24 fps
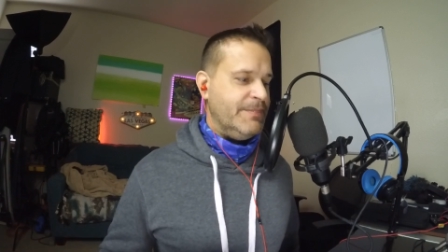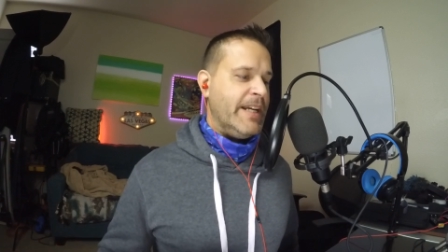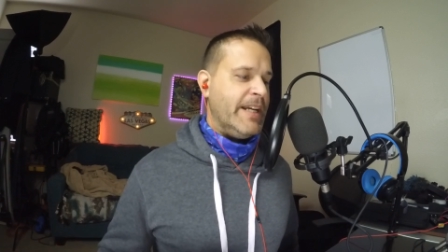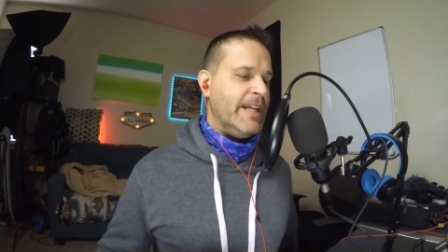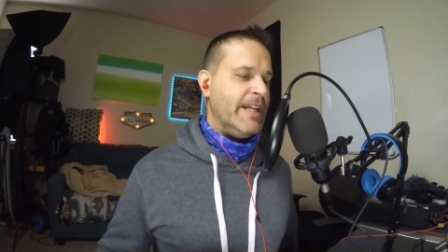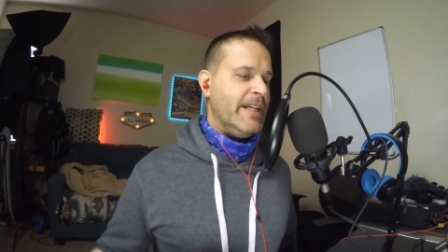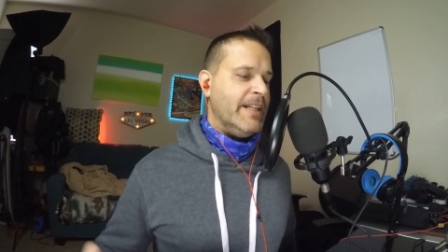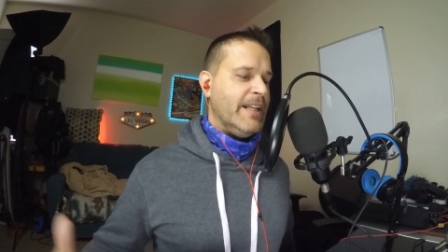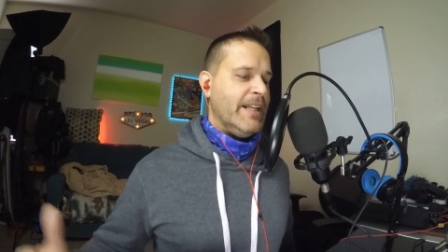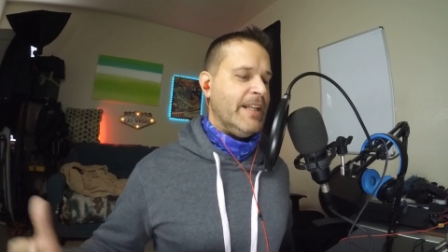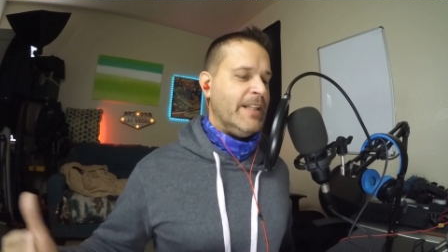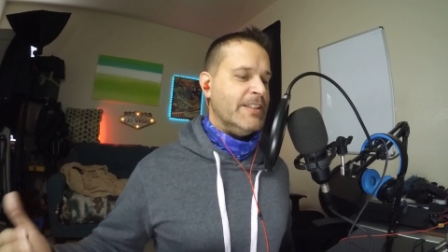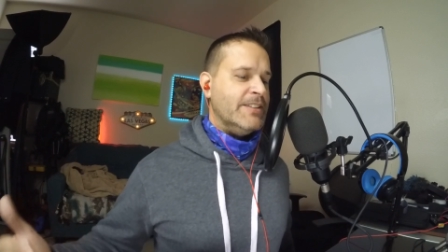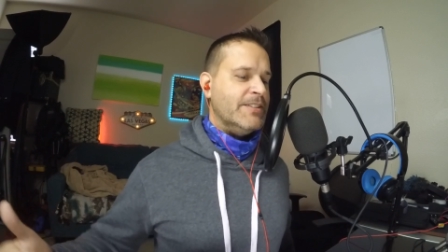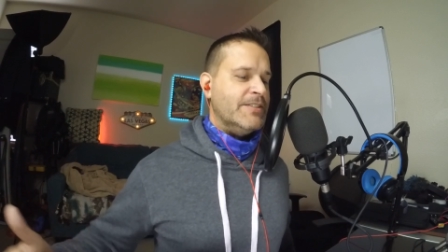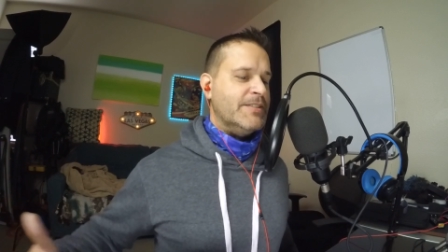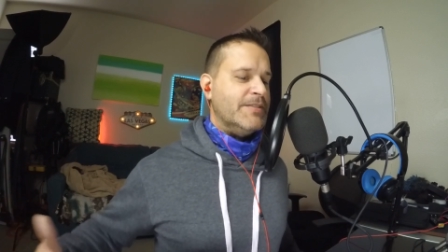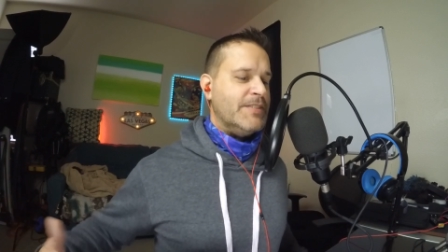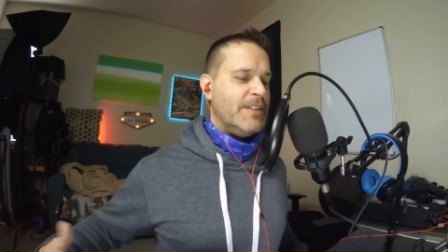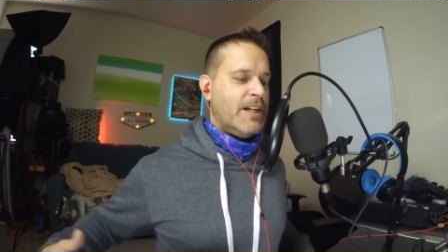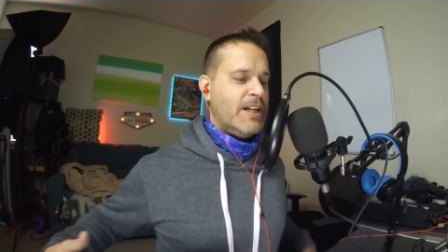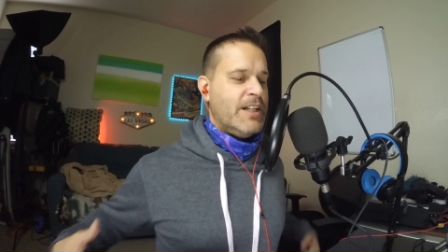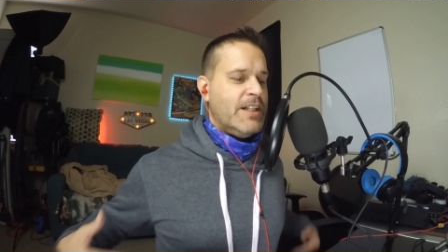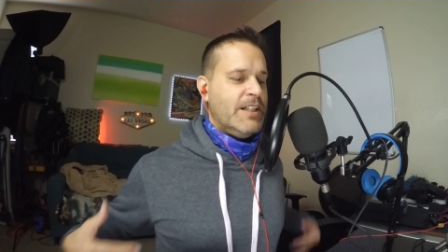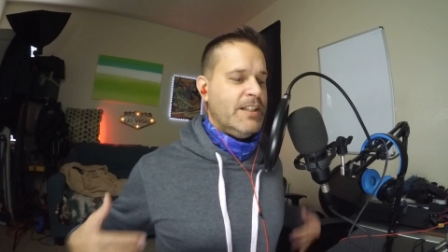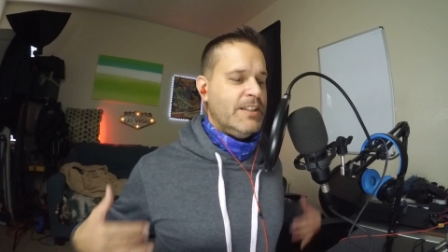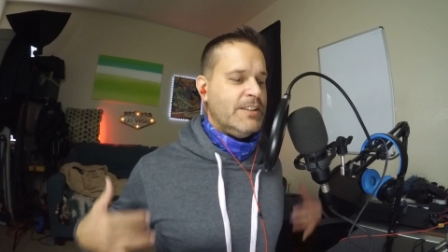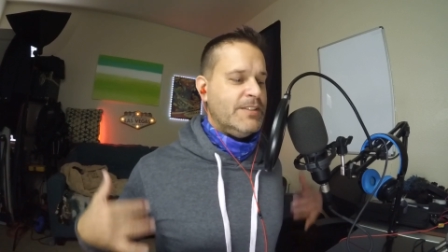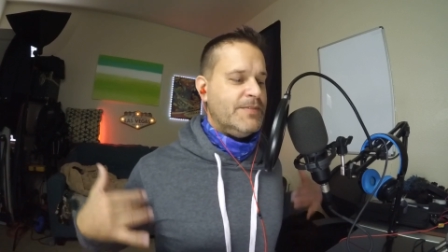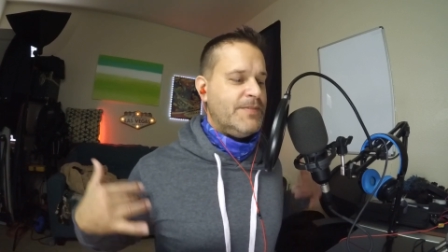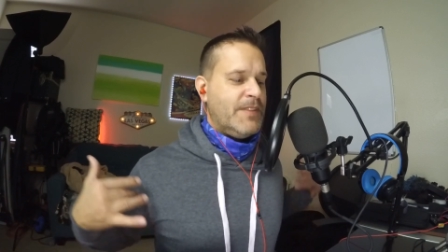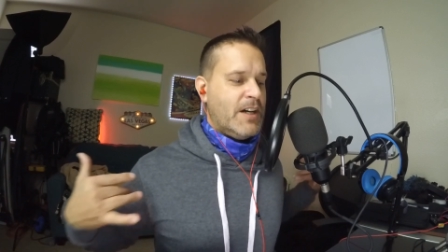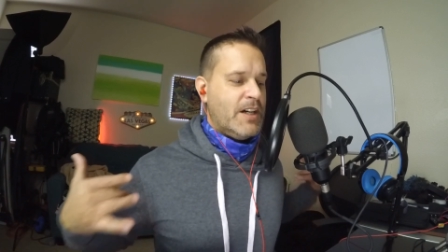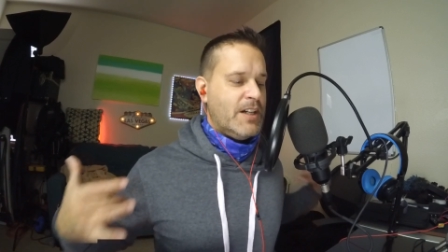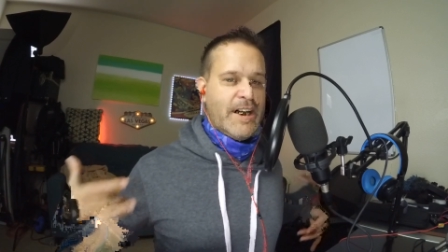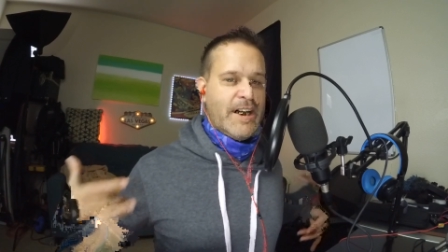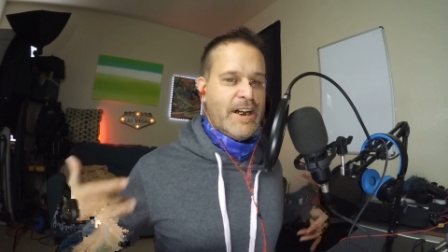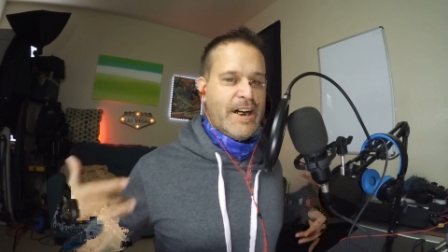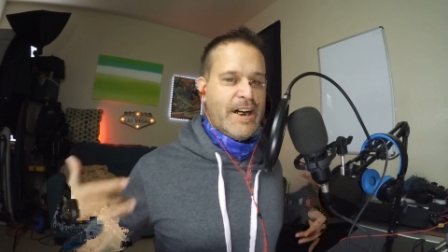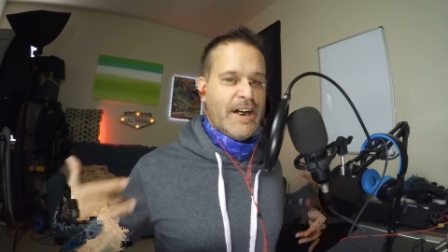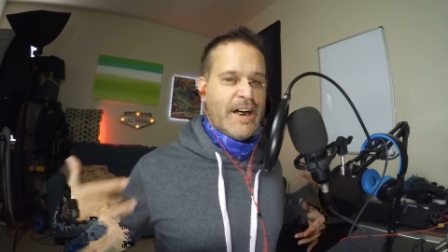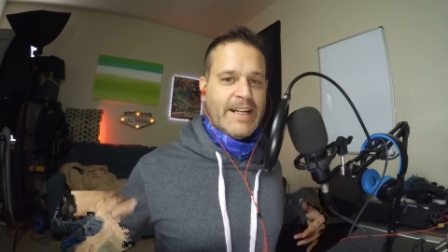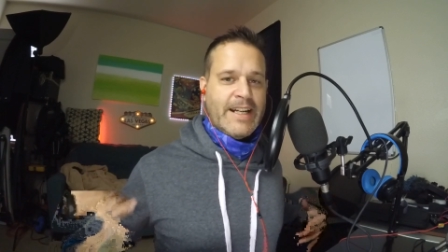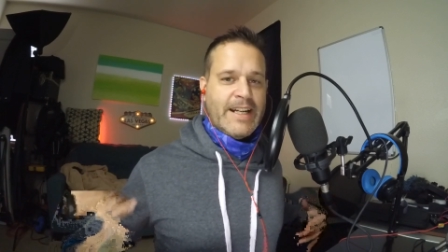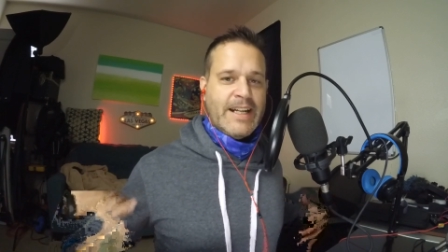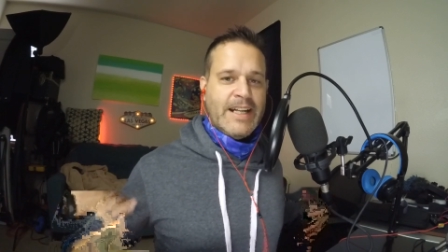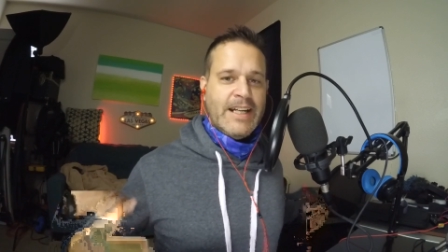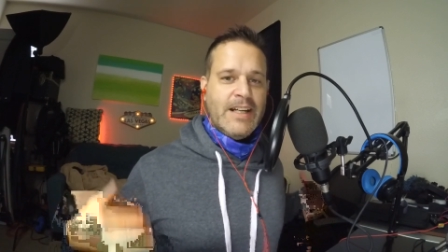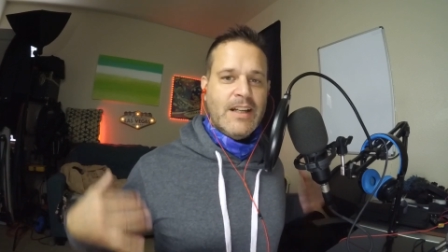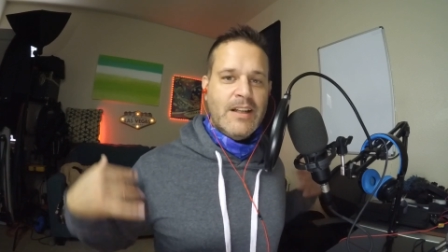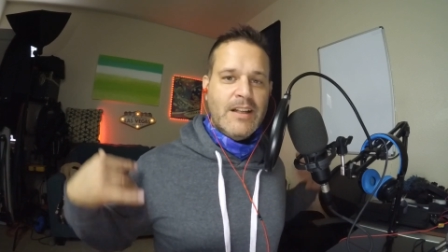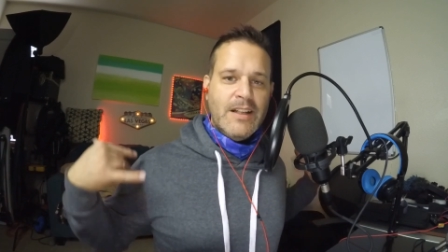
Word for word: mean in as far as like,